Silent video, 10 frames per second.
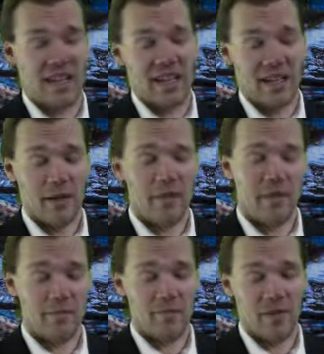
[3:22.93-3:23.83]
and we
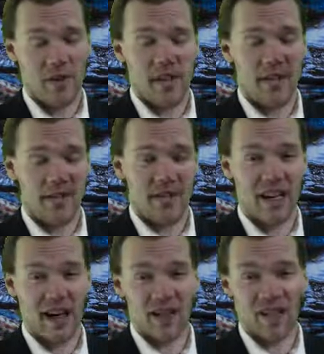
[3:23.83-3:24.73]
can very easily
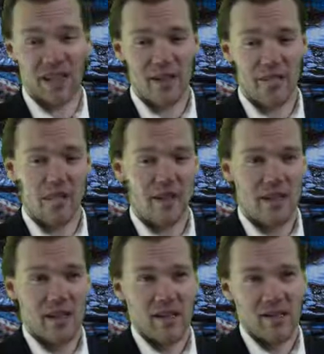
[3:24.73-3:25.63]
highlight them.
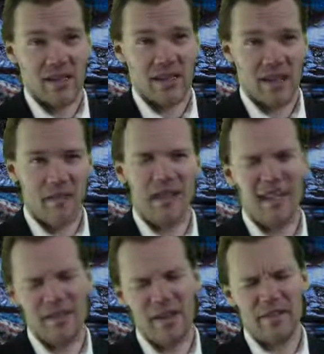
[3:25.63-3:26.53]
Because,
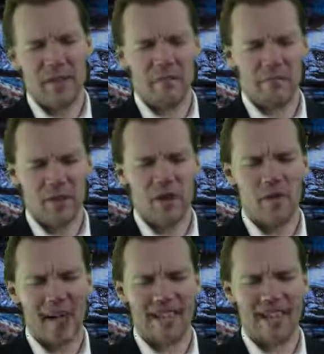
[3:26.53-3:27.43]
even going
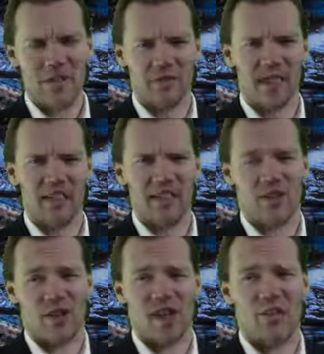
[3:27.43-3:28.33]
back to the old videos
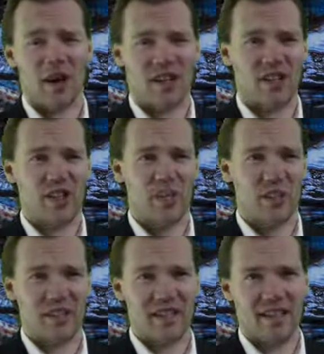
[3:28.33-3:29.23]
and trying to watch them
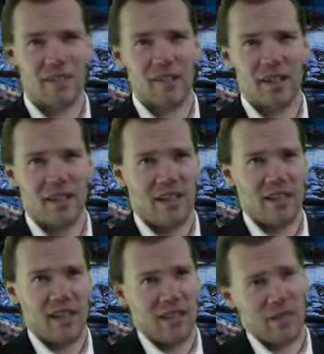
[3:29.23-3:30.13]
and seeing,
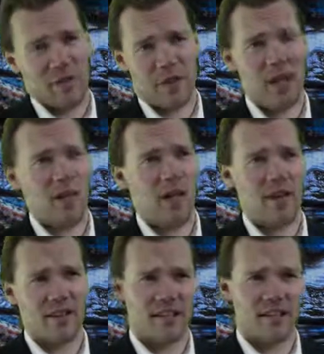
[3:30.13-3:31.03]
like, for example,
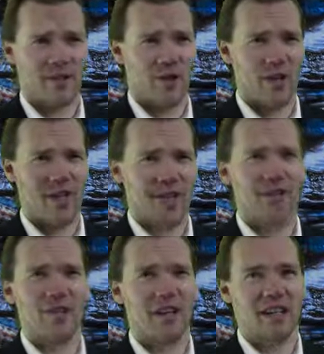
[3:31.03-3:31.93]
how to destroy a
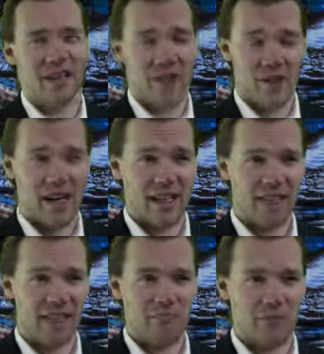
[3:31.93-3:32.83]
dirt racing track,
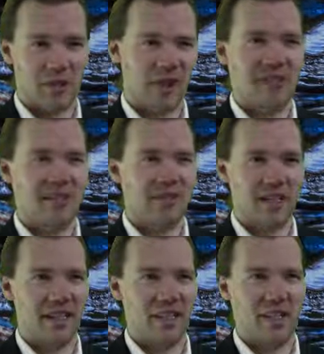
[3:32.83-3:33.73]
and then clicking on the
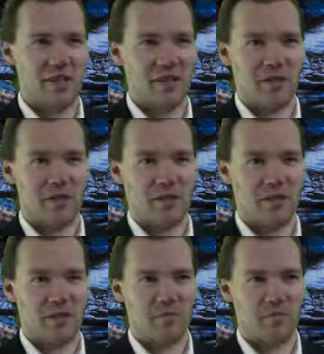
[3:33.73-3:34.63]
video,
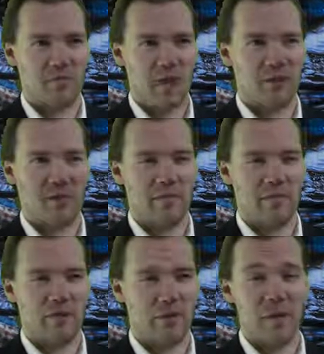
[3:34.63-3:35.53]
there's maybe
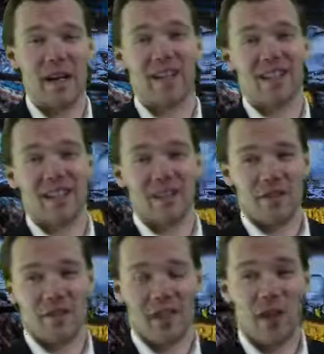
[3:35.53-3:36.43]
2 minutes
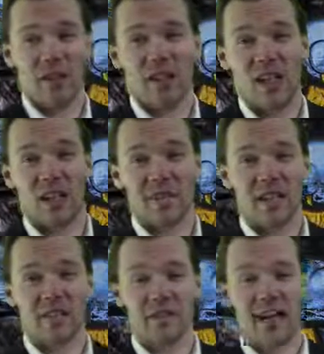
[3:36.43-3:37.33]
out of the hour-long
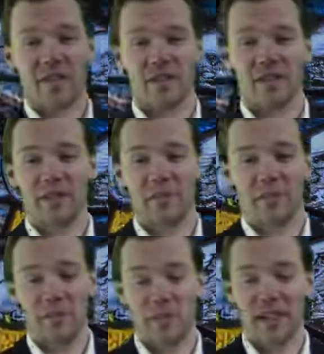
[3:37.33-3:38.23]
video that actually
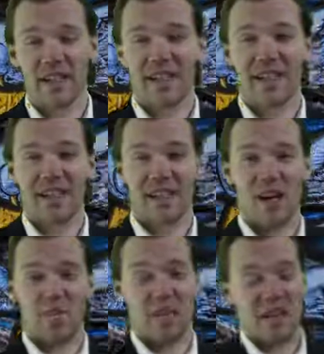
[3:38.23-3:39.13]
speaks to that
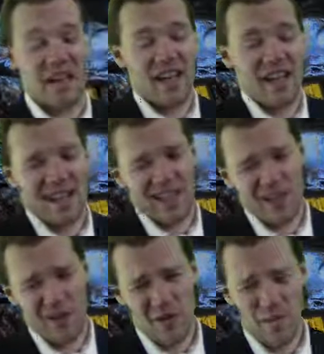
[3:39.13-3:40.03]
topic.
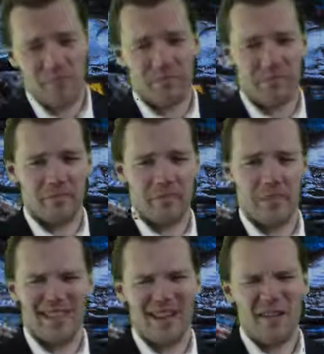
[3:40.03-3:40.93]
So,
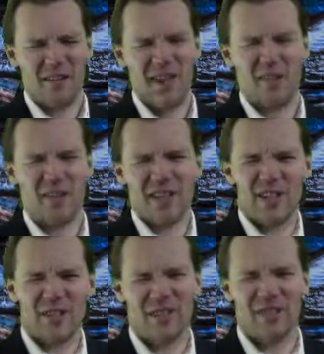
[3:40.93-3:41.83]
not really
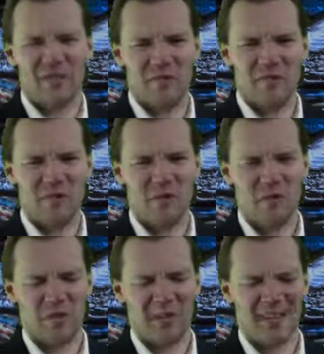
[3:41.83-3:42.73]
sure even
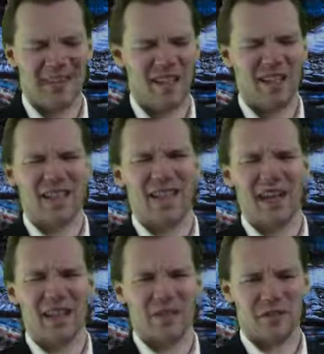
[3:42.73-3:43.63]
what was discussed in a
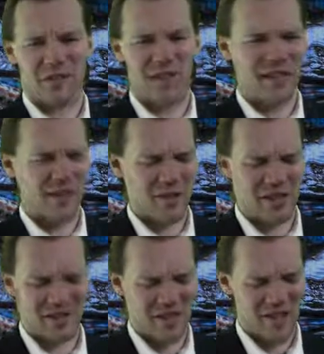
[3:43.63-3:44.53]
lot of those videos.
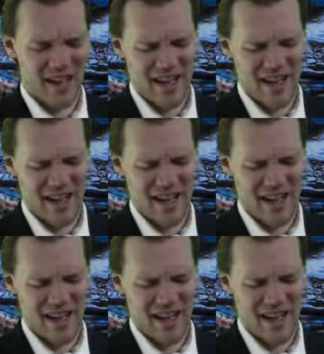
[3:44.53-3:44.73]
It's just